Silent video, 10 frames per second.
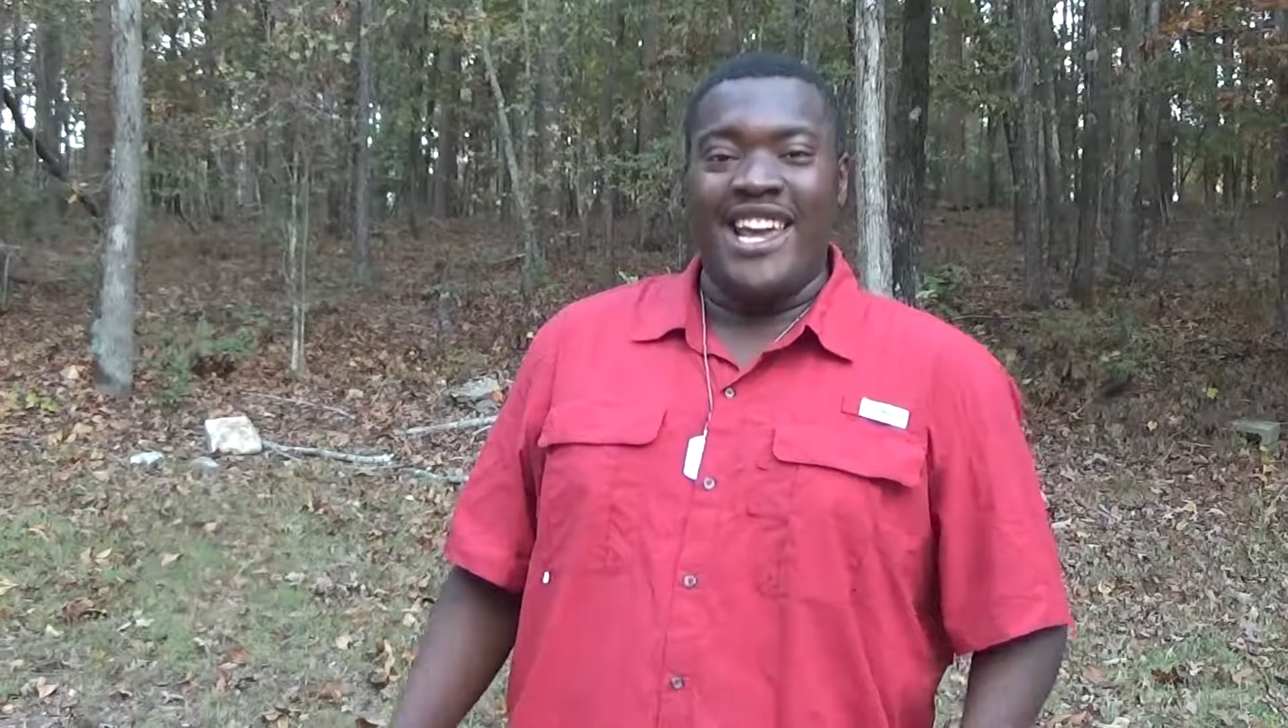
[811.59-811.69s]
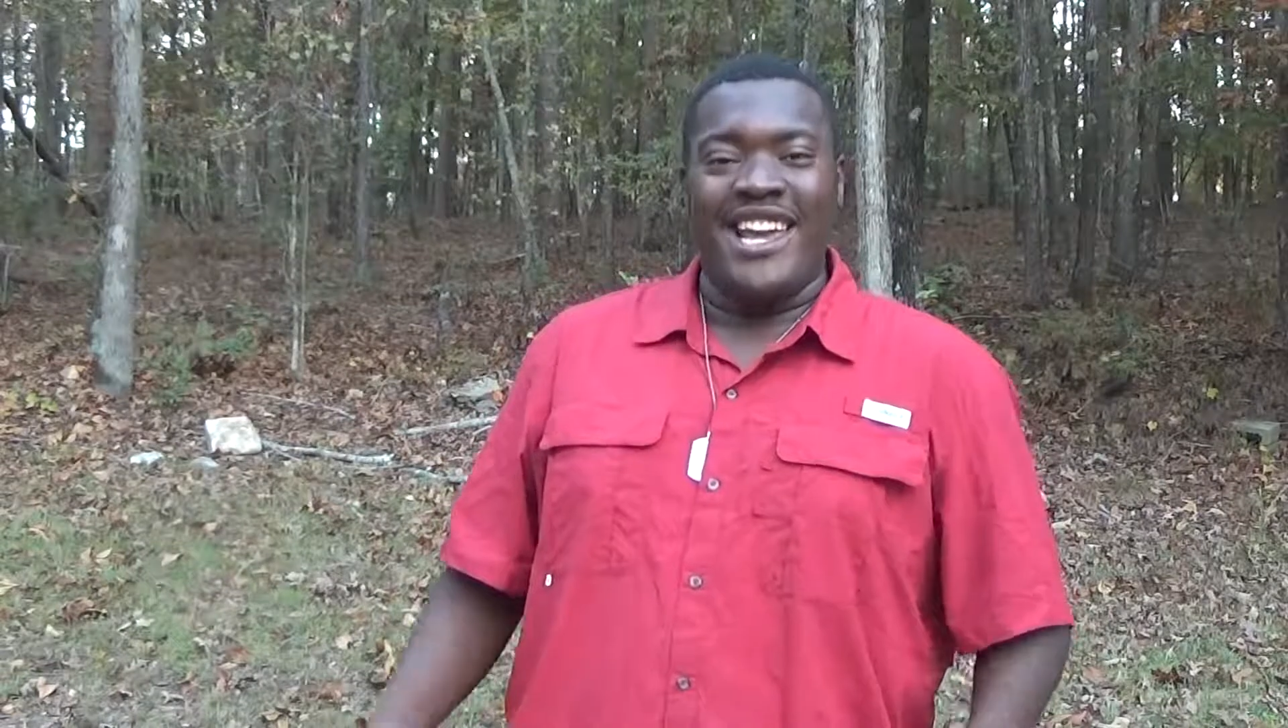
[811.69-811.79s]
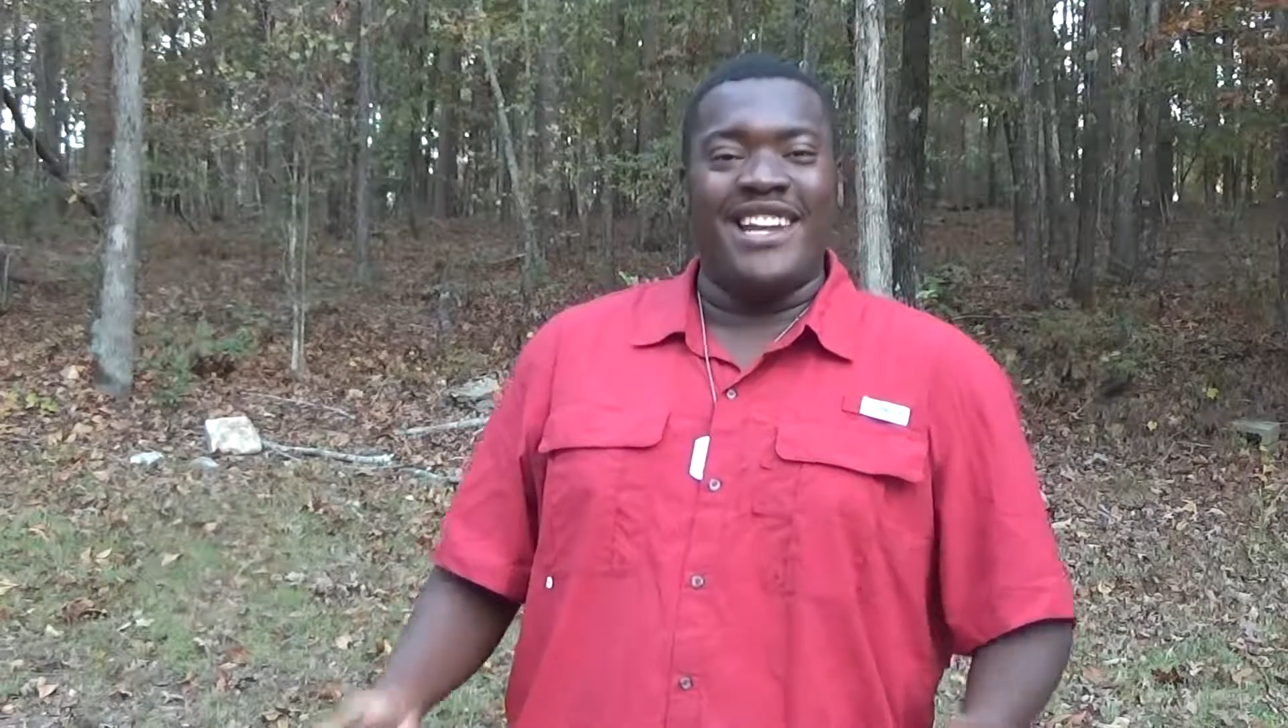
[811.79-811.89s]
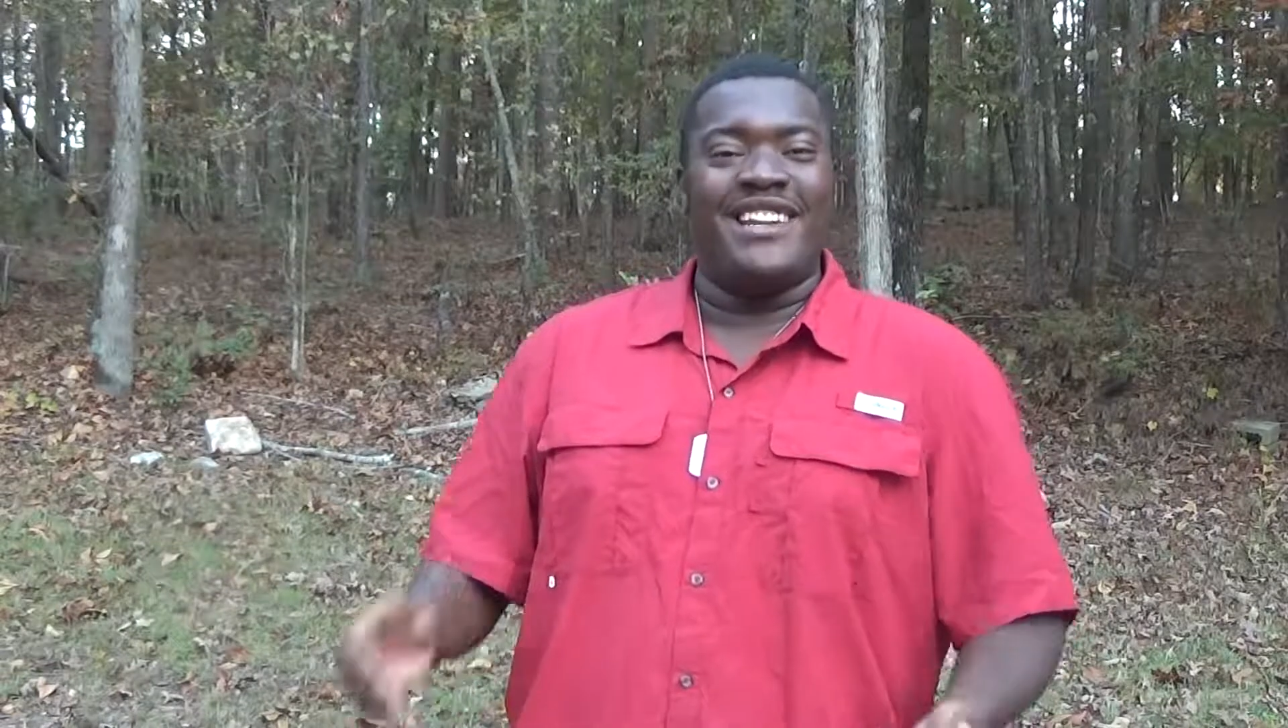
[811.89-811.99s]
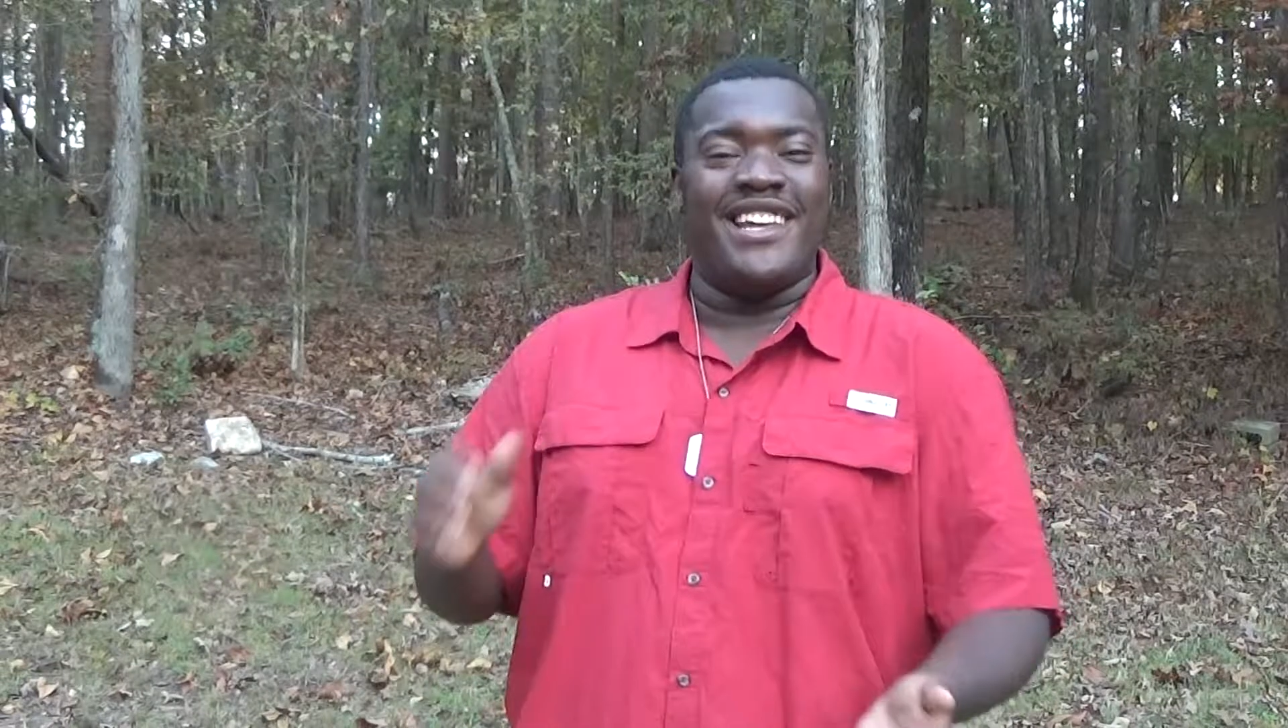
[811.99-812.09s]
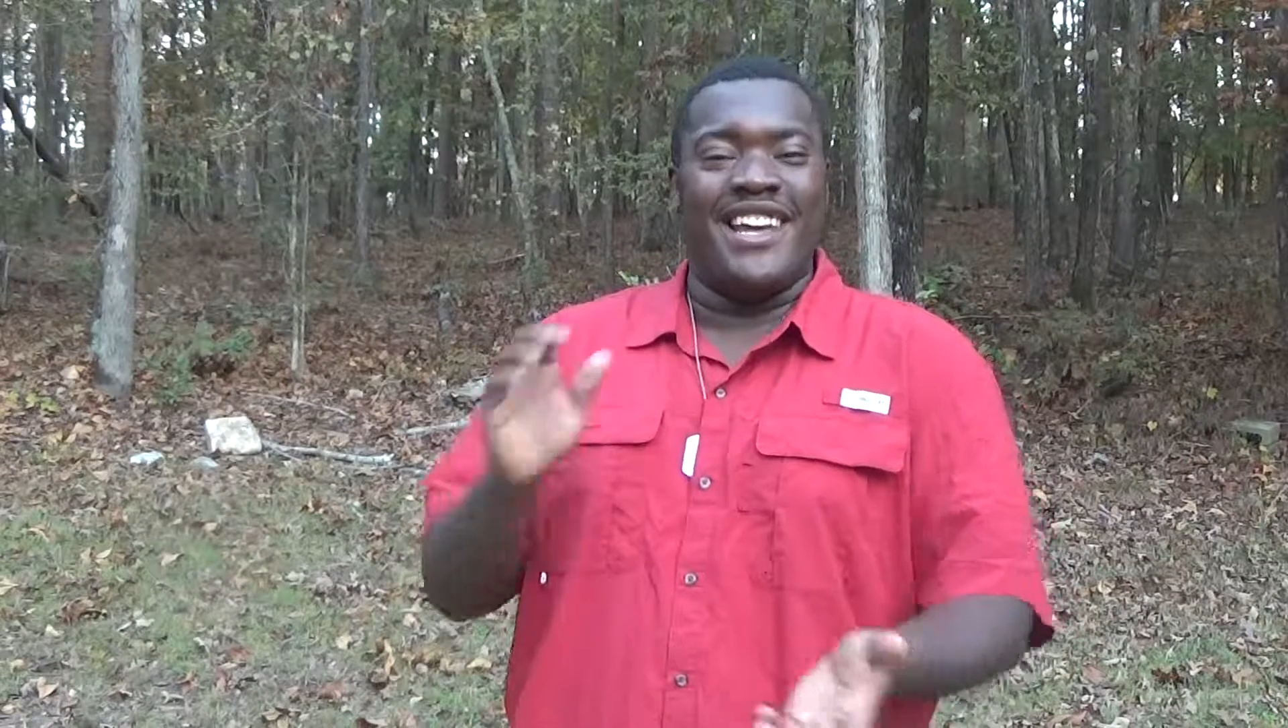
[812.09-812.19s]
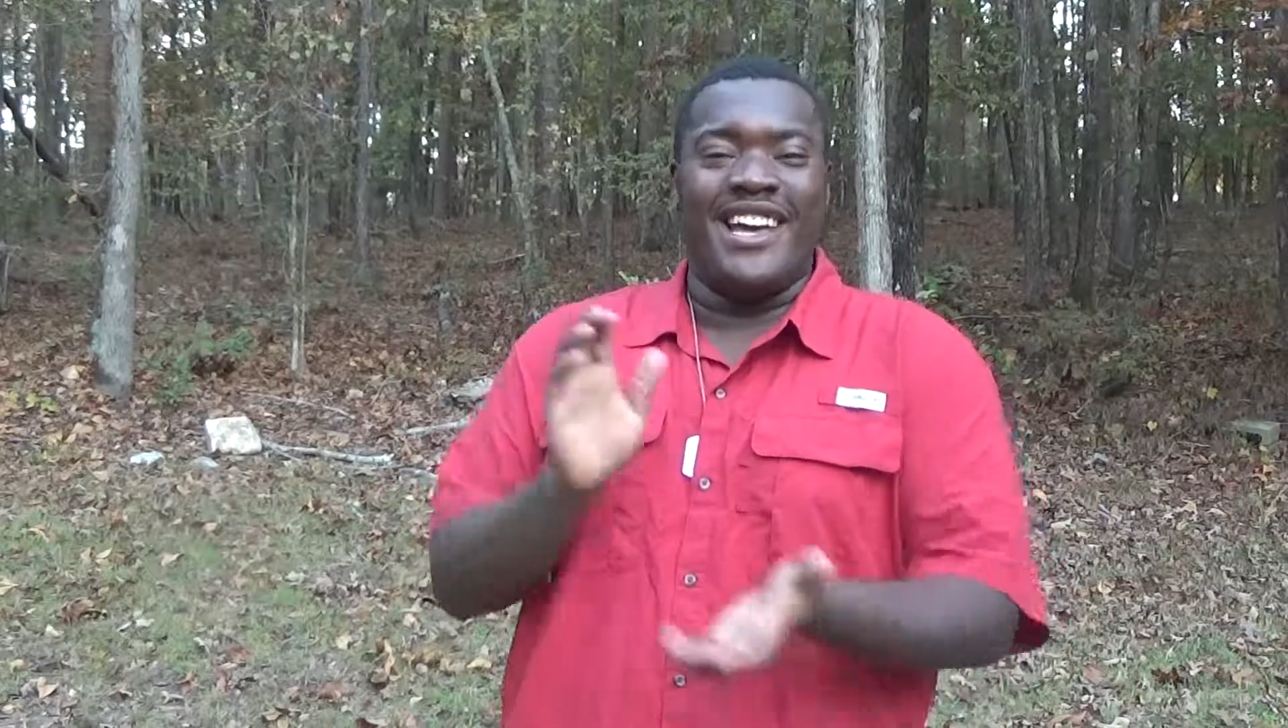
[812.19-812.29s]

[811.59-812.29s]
end.